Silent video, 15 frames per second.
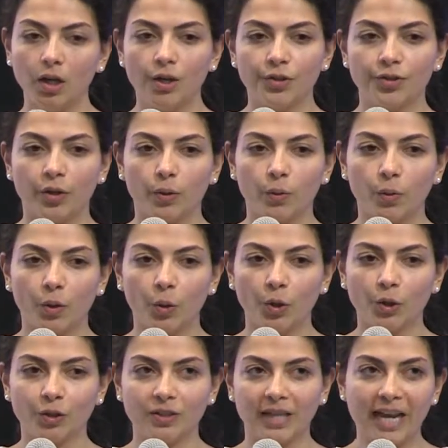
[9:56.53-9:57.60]
So
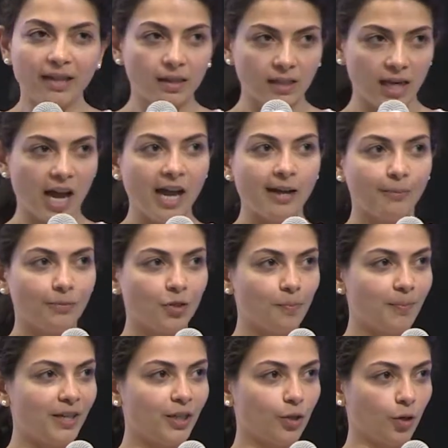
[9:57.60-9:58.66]
take the time to
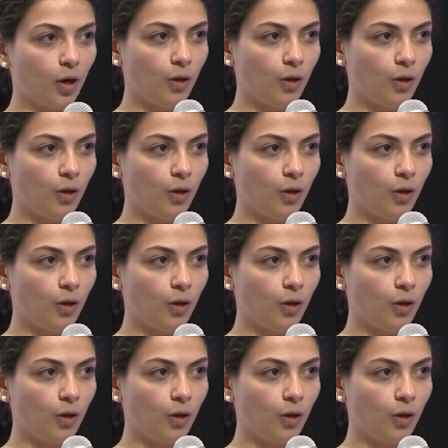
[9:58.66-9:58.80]
be your